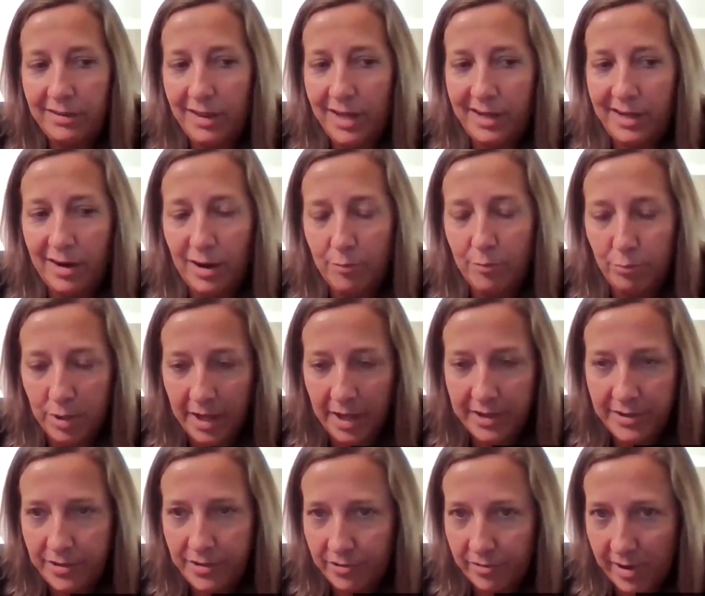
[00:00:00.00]
like our
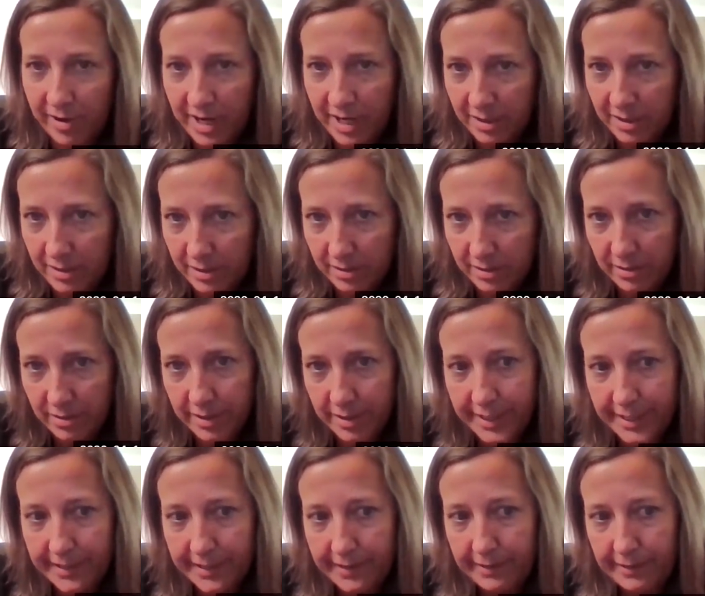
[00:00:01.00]
blood drained
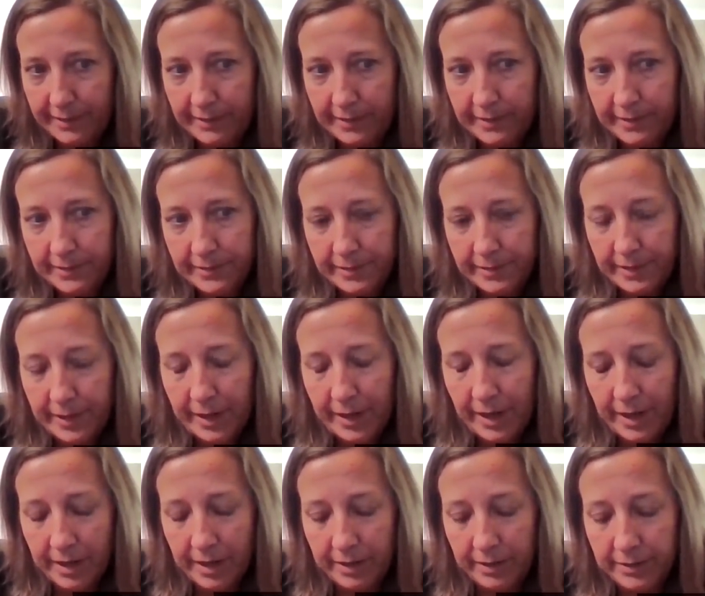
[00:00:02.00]

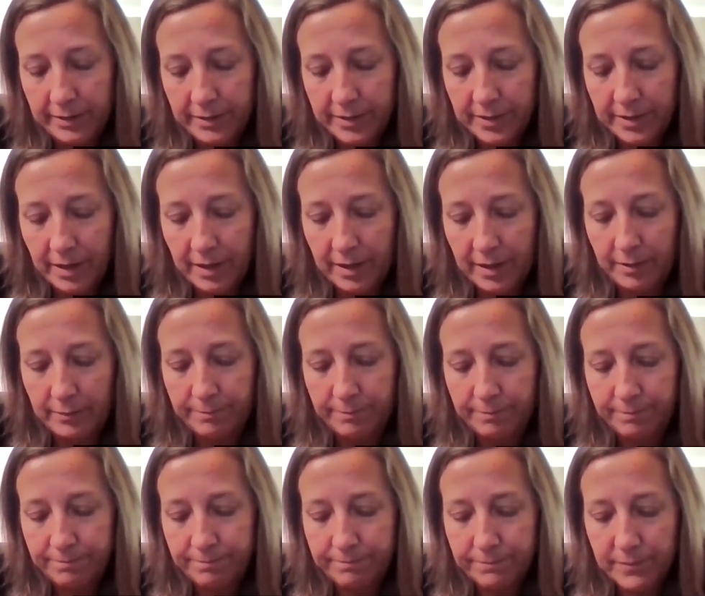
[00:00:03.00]
and
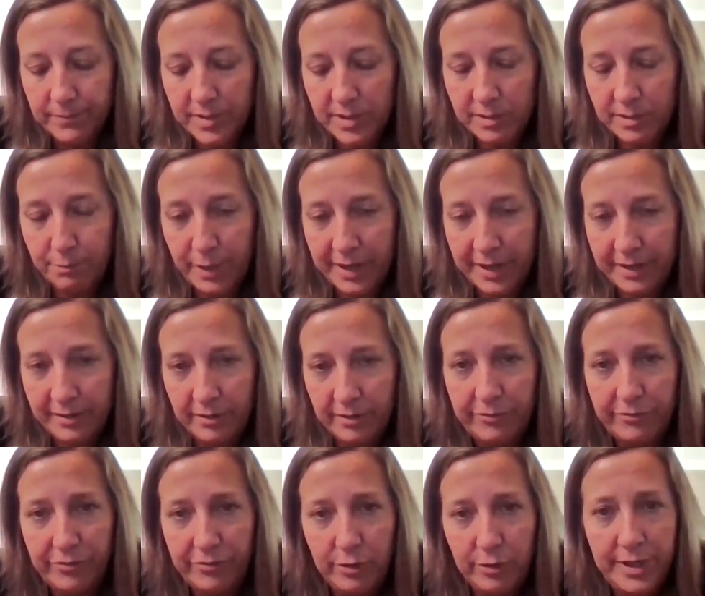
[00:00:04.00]
um,
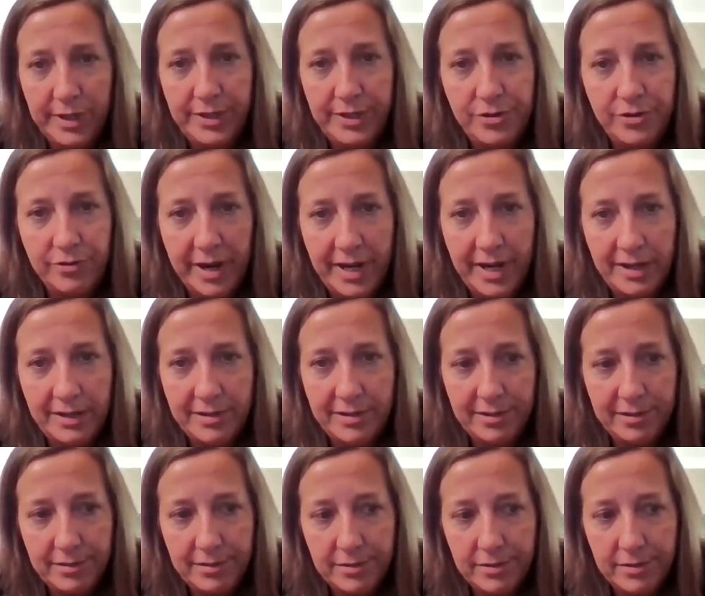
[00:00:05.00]
spinal fluid drained.